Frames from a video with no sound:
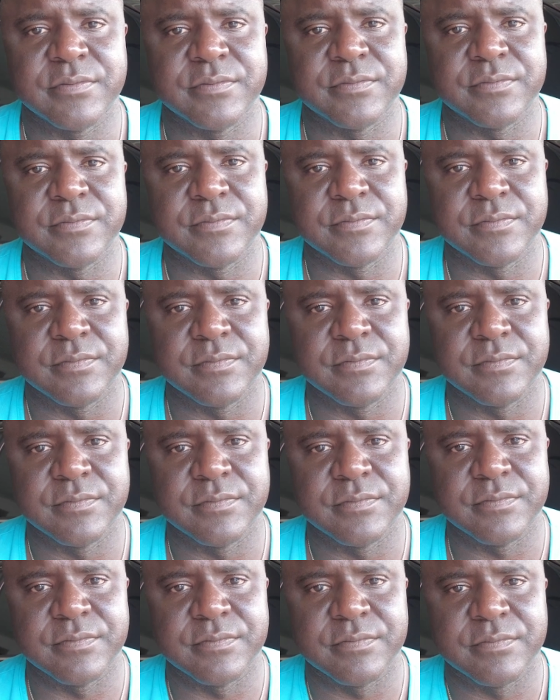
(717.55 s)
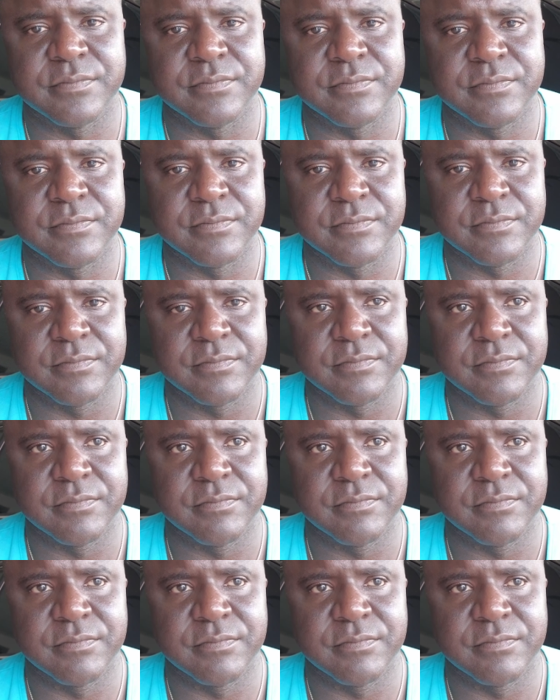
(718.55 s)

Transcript: [no speech]